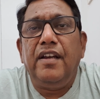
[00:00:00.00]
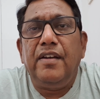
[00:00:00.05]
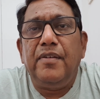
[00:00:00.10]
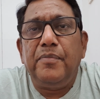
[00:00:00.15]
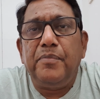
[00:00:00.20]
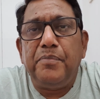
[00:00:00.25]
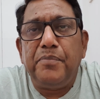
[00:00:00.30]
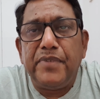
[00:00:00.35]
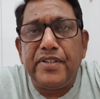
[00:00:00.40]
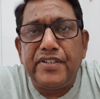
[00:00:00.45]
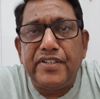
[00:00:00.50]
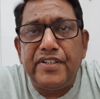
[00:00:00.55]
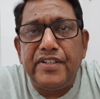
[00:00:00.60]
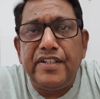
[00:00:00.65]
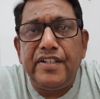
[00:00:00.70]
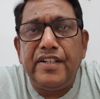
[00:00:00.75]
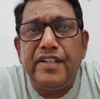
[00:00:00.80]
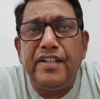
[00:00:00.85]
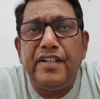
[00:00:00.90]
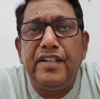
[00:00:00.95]

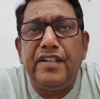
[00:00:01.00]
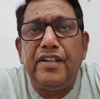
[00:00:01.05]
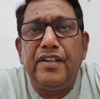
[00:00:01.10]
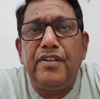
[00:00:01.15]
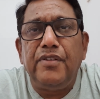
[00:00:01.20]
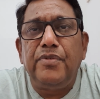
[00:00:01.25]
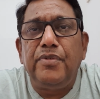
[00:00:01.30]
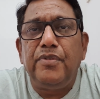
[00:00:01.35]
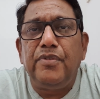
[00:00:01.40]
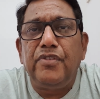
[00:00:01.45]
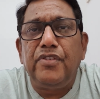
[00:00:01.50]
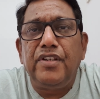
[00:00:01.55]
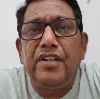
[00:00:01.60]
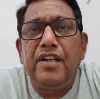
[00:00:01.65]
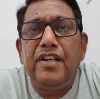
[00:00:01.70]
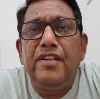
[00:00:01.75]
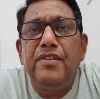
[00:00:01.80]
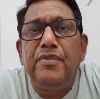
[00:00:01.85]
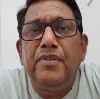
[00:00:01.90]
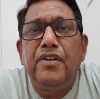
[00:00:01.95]
machinery, if you
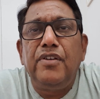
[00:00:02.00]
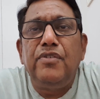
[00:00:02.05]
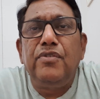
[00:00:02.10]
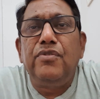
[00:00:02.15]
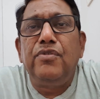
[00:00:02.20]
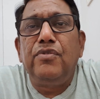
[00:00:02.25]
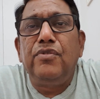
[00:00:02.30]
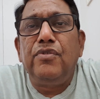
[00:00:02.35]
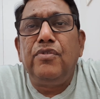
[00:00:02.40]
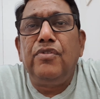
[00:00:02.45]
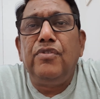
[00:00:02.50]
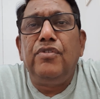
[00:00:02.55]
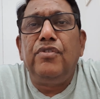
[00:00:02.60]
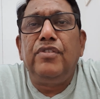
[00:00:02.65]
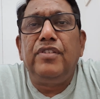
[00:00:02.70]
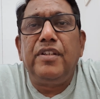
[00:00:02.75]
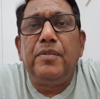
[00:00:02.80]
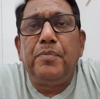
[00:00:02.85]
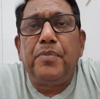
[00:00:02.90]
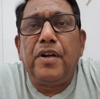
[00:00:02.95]
really want to know
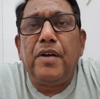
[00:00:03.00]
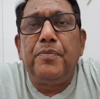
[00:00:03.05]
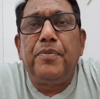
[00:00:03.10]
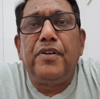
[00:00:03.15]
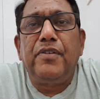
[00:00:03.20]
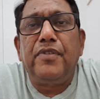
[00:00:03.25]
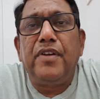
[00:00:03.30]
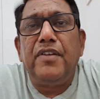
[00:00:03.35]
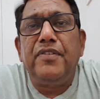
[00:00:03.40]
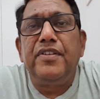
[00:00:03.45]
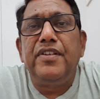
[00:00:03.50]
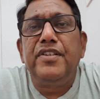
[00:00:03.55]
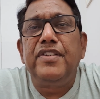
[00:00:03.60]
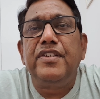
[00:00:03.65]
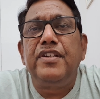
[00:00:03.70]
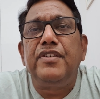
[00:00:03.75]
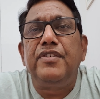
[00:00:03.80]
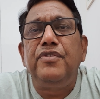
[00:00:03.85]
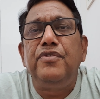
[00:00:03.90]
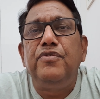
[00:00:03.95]
the proper
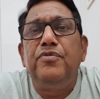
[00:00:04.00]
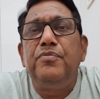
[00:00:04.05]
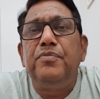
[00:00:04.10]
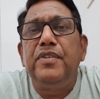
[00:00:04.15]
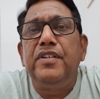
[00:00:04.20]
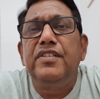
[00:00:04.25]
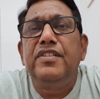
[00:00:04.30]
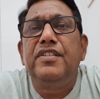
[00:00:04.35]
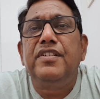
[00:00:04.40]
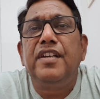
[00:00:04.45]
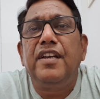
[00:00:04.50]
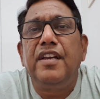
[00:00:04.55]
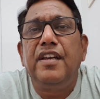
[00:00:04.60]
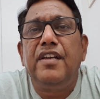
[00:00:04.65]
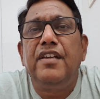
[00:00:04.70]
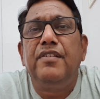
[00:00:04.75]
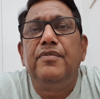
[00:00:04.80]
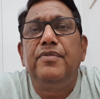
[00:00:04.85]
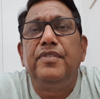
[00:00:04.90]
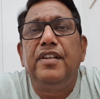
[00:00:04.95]
vibration, you must
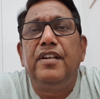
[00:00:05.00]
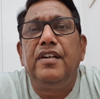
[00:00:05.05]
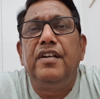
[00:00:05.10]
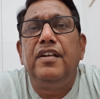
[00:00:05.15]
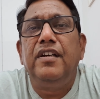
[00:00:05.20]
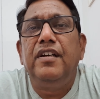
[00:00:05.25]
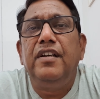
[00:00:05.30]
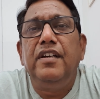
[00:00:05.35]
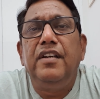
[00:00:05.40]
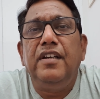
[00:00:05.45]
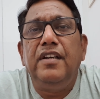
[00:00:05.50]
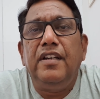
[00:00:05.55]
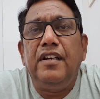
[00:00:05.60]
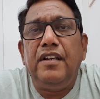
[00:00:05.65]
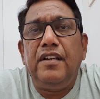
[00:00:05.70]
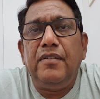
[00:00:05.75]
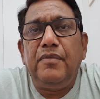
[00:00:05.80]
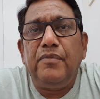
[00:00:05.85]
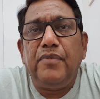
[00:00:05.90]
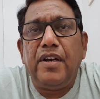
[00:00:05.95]
have the
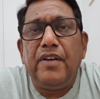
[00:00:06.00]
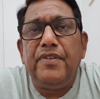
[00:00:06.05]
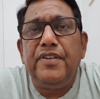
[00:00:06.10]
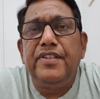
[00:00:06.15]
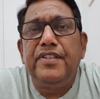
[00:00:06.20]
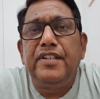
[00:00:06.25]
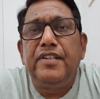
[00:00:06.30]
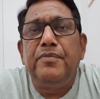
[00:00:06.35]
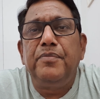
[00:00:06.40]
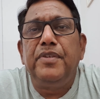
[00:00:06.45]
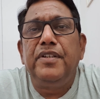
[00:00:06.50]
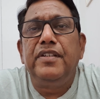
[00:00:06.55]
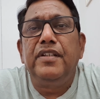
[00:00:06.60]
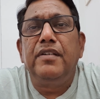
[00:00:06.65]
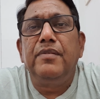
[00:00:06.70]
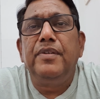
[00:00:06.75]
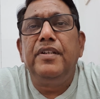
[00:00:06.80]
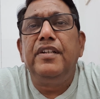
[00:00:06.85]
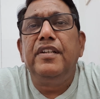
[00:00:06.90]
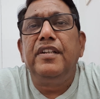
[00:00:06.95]
vibration
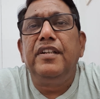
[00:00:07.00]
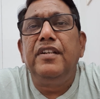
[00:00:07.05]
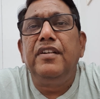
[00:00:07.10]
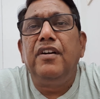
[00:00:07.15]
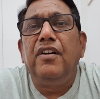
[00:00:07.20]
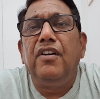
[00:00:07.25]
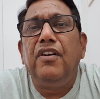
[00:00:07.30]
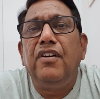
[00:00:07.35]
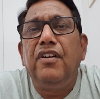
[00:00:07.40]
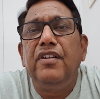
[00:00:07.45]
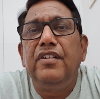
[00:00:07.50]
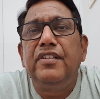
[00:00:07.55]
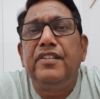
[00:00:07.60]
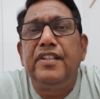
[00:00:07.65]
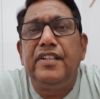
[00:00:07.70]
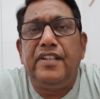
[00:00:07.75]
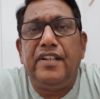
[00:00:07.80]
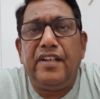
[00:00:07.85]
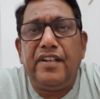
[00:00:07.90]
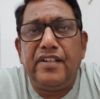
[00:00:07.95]
measurement in all
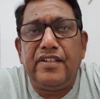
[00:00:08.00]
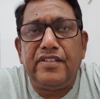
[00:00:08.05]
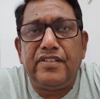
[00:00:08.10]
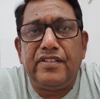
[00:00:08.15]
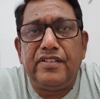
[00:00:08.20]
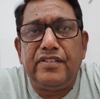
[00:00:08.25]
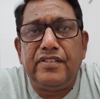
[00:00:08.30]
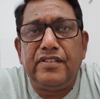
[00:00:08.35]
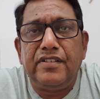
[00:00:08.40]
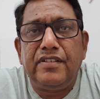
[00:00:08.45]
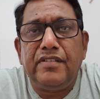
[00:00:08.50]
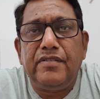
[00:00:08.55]
three directions.